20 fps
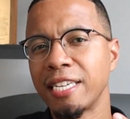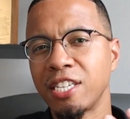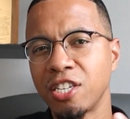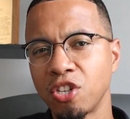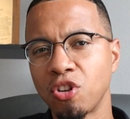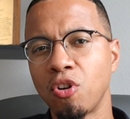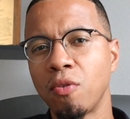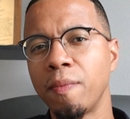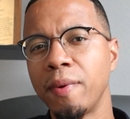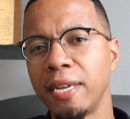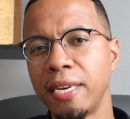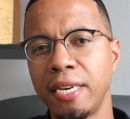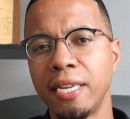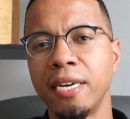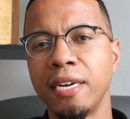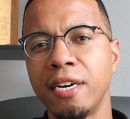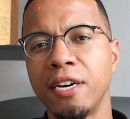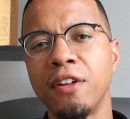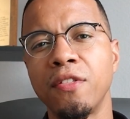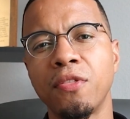This is going to be
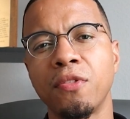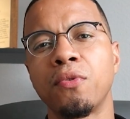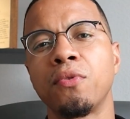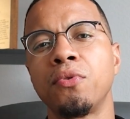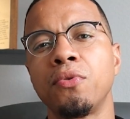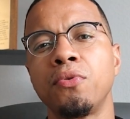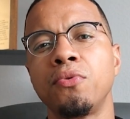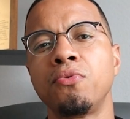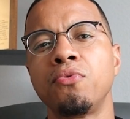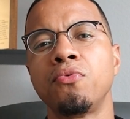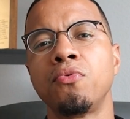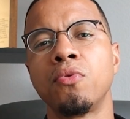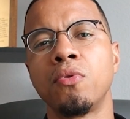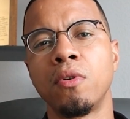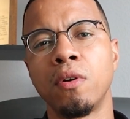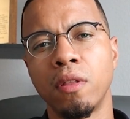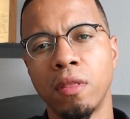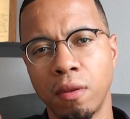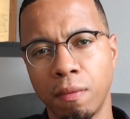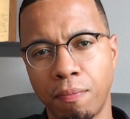done through
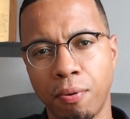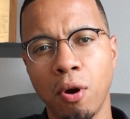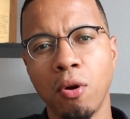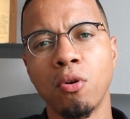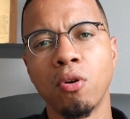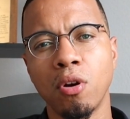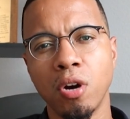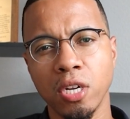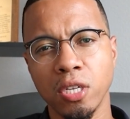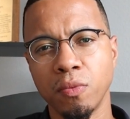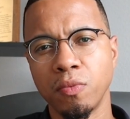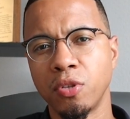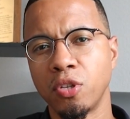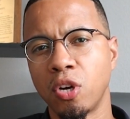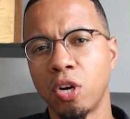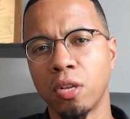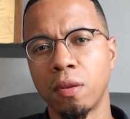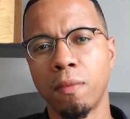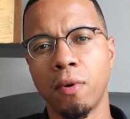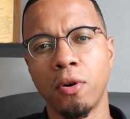the protocols that we
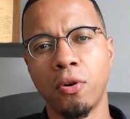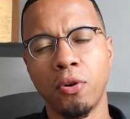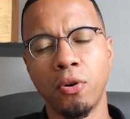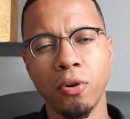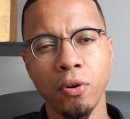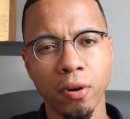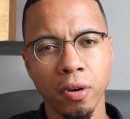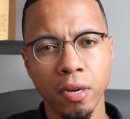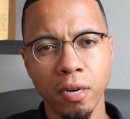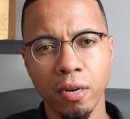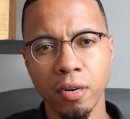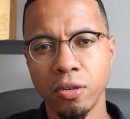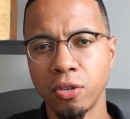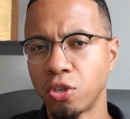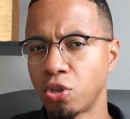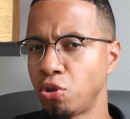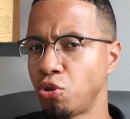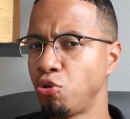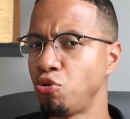talked about earlier, so